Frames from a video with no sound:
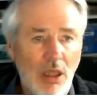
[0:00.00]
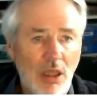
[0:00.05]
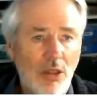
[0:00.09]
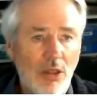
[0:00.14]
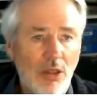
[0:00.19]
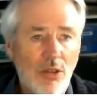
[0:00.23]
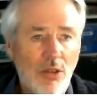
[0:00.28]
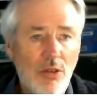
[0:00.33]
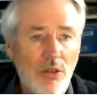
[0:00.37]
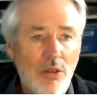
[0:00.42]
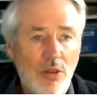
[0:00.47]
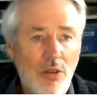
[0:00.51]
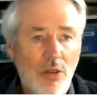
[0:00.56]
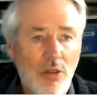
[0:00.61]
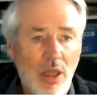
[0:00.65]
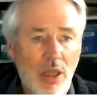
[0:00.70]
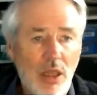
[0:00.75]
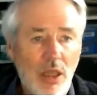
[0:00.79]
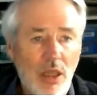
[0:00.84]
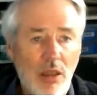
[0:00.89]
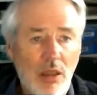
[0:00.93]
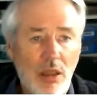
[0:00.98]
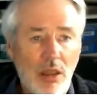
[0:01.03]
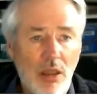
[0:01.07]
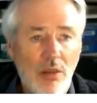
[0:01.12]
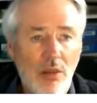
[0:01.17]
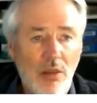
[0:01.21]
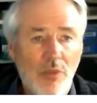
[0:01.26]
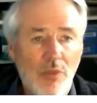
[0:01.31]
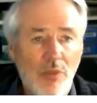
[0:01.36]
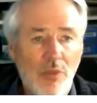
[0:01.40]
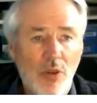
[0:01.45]
to the
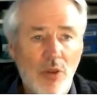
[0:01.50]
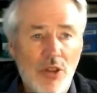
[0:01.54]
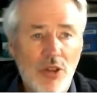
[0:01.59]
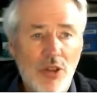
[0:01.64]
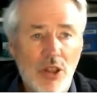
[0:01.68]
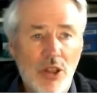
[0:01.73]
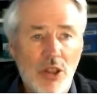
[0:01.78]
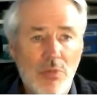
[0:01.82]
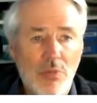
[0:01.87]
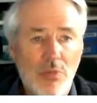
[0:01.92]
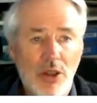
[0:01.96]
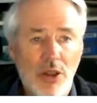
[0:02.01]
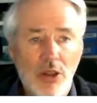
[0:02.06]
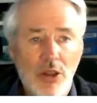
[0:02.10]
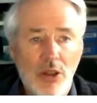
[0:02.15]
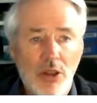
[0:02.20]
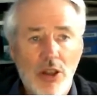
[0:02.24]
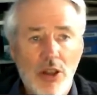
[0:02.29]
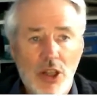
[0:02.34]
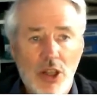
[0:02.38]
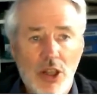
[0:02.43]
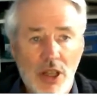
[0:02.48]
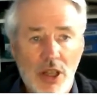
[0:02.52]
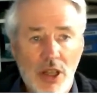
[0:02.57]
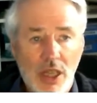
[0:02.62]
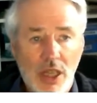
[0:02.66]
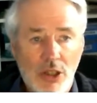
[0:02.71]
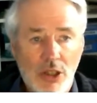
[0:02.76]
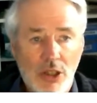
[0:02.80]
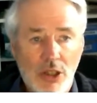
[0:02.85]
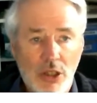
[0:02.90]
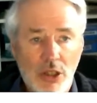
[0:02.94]
research methodology they're
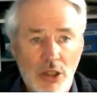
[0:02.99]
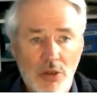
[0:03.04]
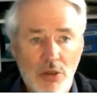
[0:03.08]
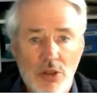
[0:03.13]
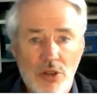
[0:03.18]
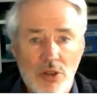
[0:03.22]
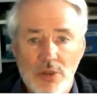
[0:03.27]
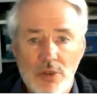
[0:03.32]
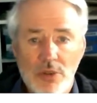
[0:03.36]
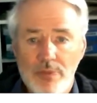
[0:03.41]
going to use.